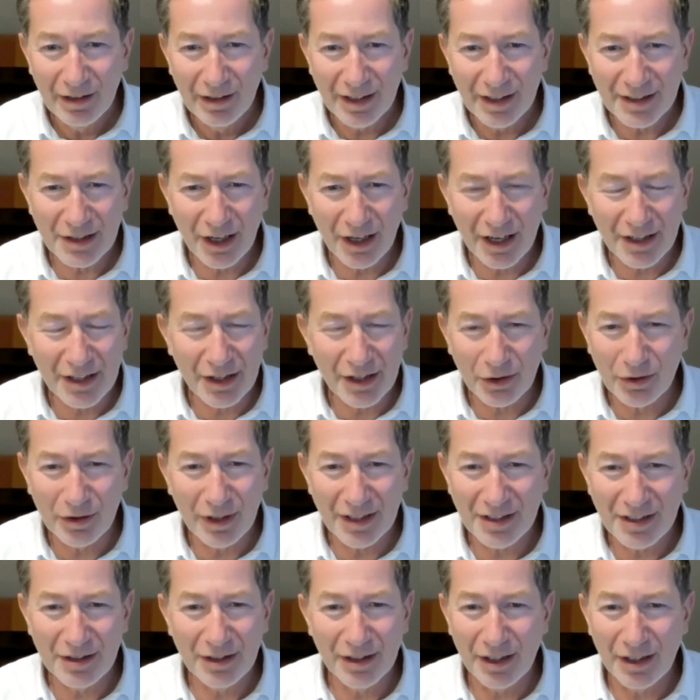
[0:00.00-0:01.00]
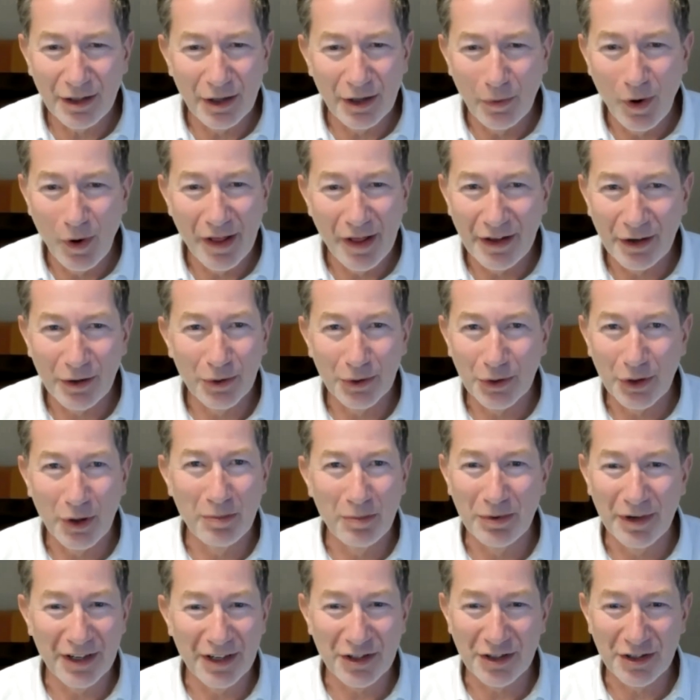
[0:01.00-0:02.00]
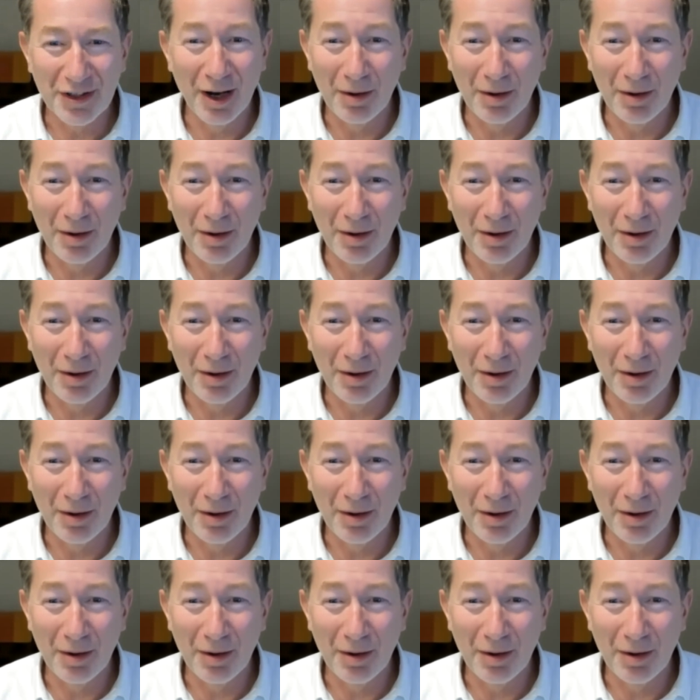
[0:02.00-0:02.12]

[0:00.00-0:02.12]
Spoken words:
I still don't know why they called it Operation